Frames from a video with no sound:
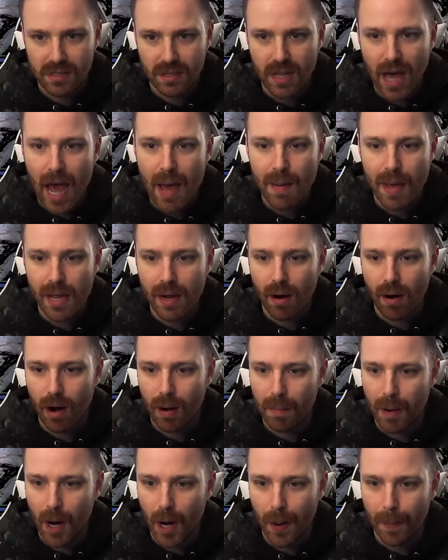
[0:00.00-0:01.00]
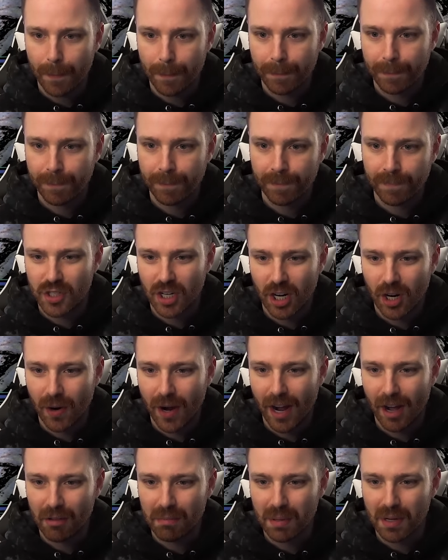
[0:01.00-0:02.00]
Slamming armor, plus
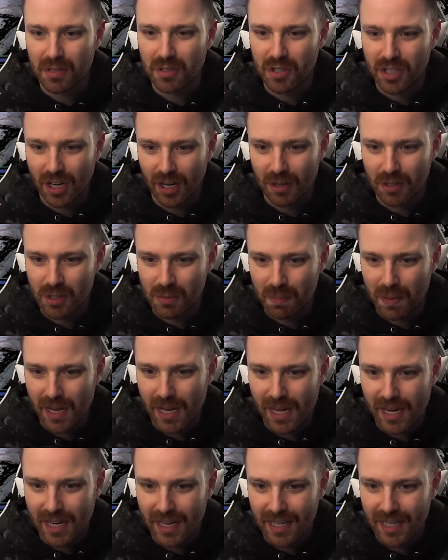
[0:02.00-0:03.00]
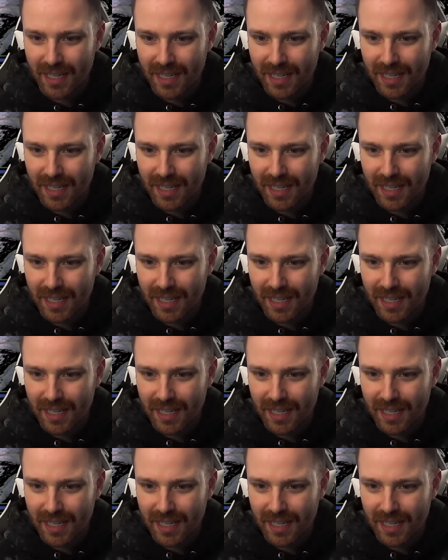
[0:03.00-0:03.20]
0 health, plus 0 speed.